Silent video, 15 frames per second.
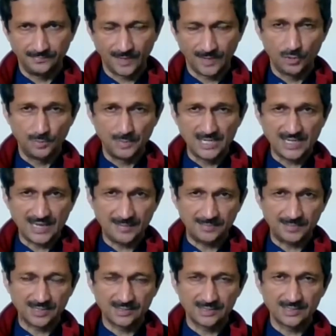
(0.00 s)
Human
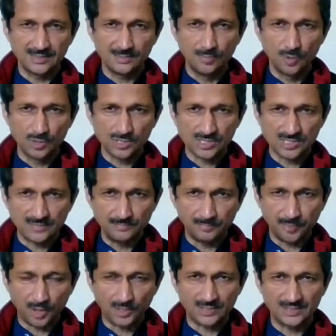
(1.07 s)
capital is the most
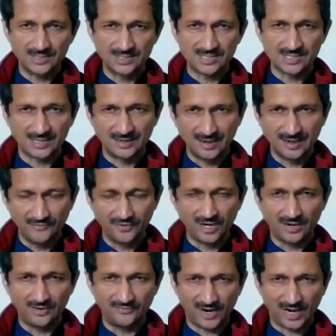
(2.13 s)
important,
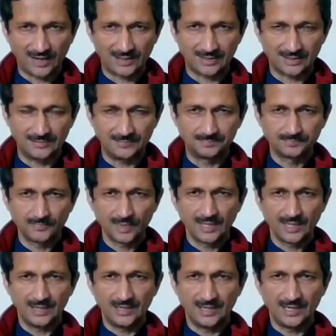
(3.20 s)
significant factor
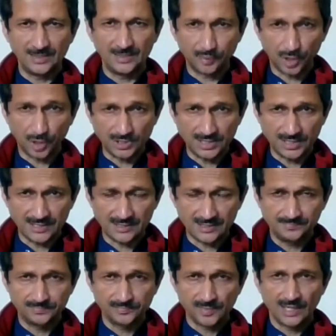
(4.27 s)
in any project,
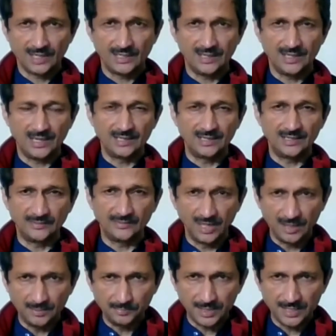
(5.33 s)
in any
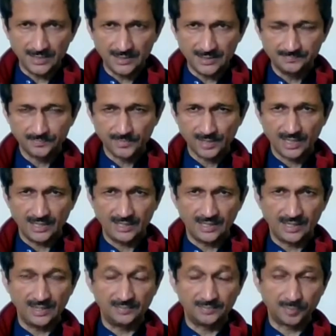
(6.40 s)
development, in
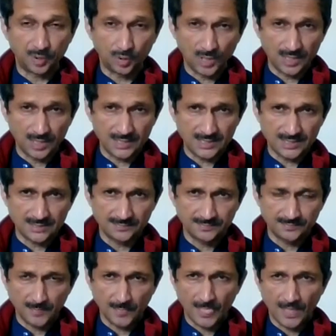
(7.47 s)
any progress,
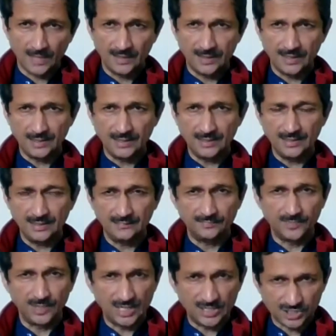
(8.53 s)
in any
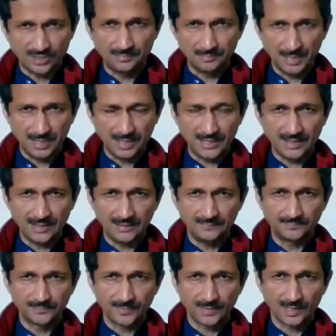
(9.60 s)
nation building
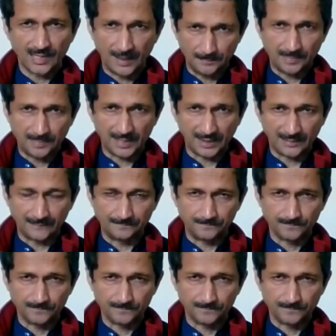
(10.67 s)
campaign.